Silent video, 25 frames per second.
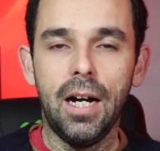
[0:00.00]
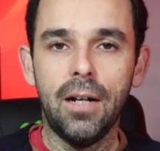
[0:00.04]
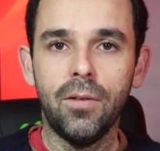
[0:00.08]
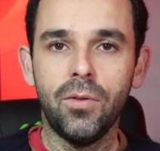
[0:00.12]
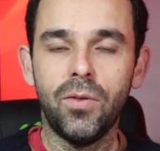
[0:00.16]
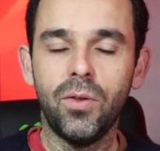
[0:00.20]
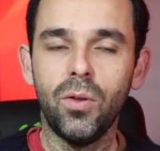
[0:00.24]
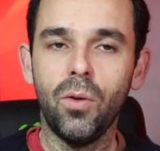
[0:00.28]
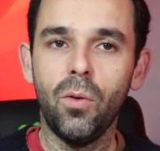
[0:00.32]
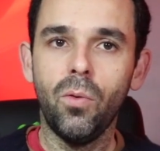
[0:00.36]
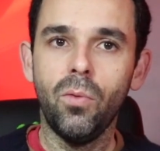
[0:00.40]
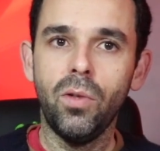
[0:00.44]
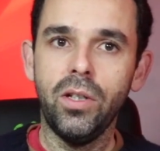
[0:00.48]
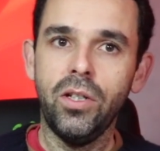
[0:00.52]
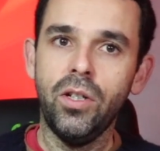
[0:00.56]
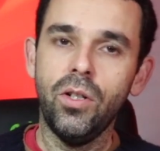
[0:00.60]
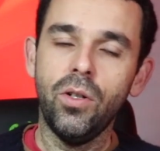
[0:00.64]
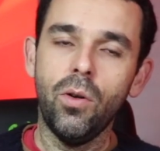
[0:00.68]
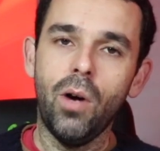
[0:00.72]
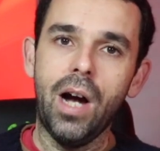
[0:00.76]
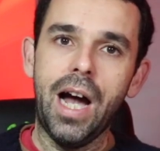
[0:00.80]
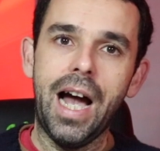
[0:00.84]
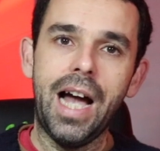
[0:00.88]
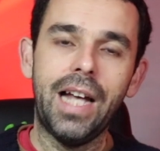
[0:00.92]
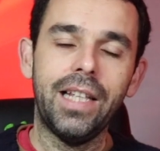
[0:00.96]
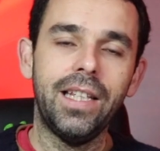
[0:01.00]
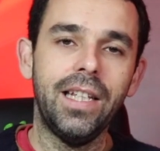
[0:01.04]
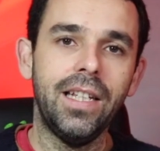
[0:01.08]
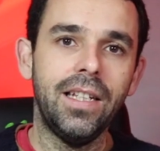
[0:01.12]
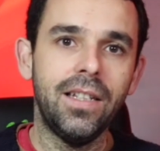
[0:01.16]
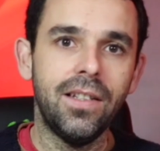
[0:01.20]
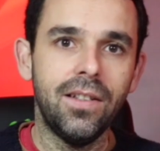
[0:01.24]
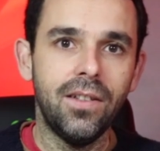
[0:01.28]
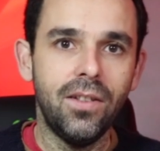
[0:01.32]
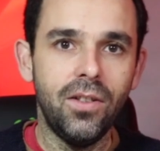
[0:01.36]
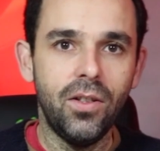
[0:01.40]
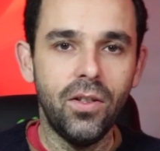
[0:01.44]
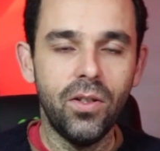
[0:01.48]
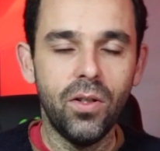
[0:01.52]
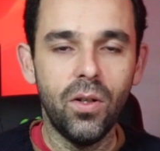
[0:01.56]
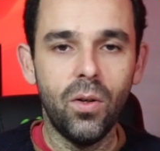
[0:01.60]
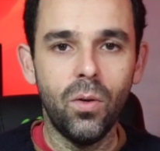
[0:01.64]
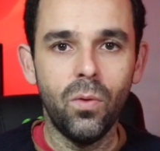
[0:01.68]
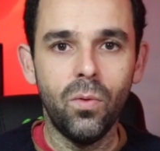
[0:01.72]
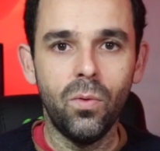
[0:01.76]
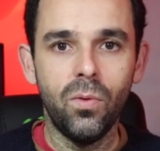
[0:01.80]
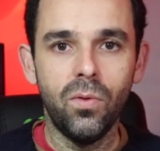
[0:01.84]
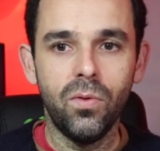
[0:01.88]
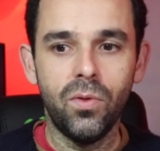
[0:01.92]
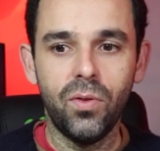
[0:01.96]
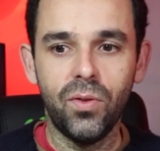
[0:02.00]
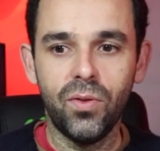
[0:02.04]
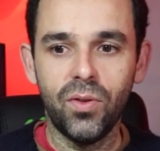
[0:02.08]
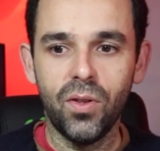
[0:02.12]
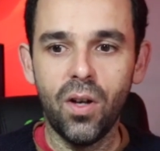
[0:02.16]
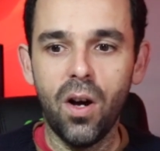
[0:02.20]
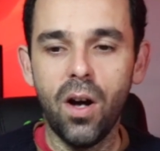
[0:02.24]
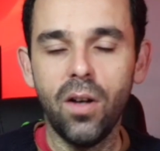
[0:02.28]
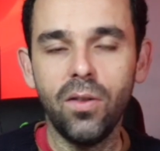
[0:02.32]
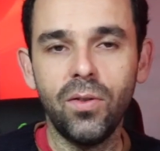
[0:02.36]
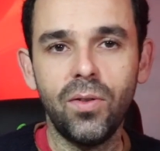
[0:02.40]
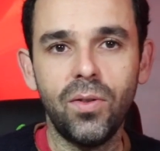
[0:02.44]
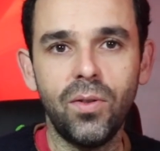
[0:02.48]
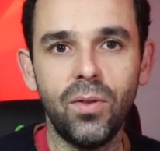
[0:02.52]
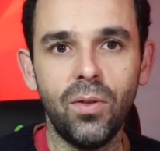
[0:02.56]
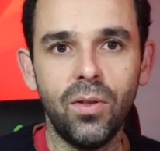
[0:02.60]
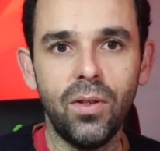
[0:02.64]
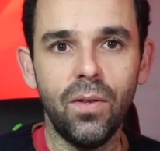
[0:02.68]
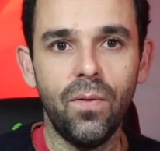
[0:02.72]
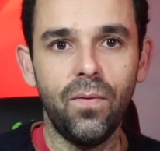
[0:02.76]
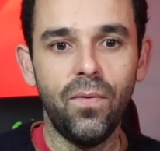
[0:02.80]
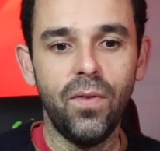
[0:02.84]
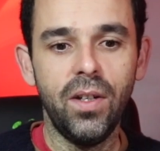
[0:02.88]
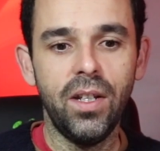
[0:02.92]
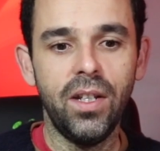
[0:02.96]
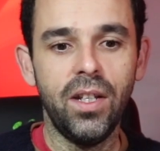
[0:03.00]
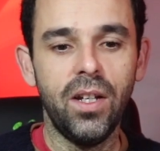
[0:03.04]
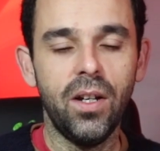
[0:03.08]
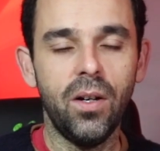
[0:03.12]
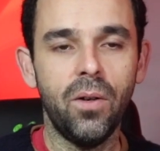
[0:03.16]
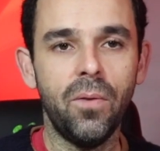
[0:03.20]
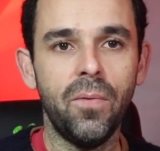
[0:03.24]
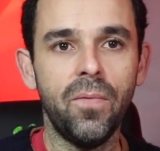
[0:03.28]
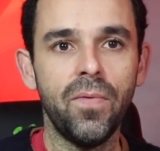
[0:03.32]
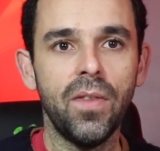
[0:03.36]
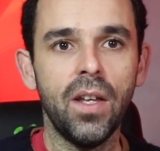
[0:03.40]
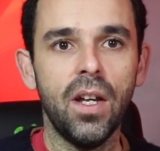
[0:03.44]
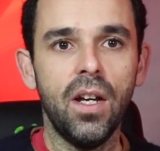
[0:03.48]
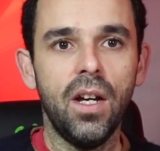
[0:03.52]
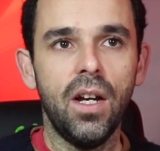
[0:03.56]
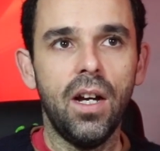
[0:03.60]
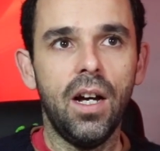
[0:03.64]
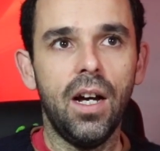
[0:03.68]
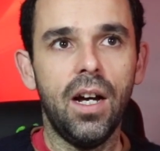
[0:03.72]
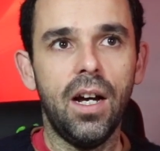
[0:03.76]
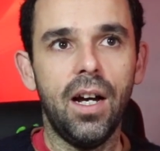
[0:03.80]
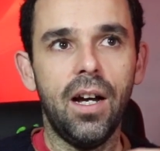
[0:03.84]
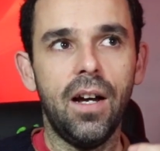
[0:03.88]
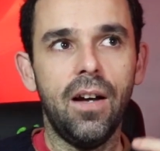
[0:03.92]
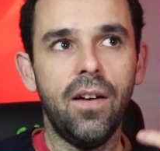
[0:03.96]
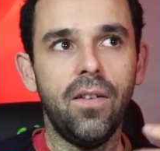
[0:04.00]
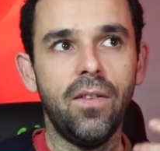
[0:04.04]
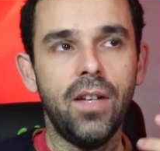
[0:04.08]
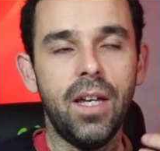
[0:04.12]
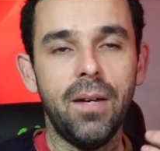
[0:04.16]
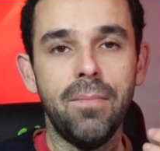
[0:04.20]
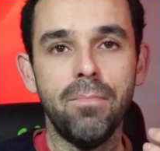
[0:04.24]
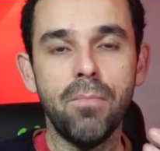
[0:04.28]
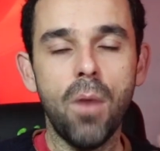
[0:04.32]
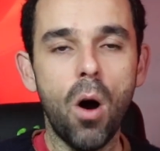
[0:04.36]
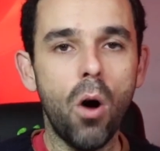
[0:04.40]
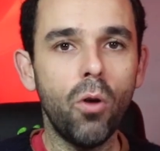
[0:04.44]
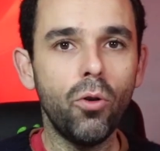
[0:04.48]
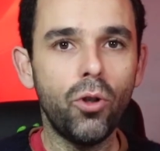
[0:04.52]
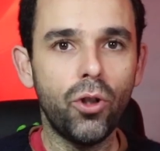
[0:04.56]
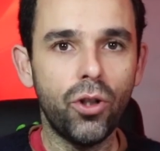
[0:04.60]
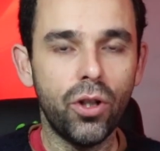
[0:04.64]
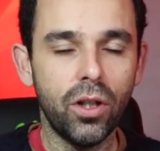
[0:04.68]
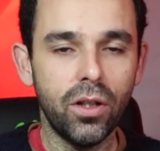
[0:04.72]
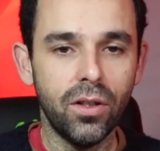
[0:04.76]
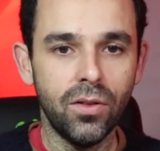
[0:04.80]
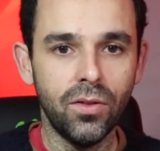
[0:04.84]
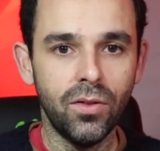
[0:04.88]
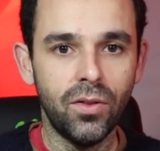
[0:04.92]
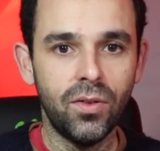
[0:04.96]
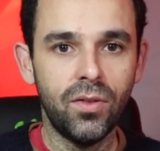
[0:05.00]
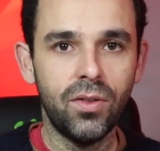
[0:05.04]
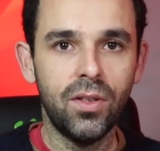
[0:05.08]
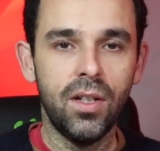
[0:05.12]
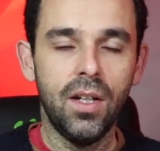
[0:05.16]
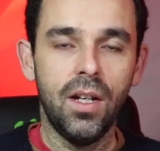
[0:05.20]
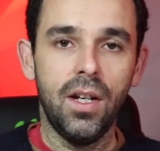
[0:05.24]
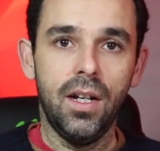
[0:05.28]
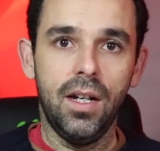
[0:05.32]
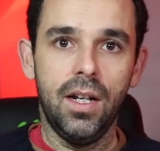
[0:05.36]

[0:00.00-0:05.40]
So adding songs to the video, emotions,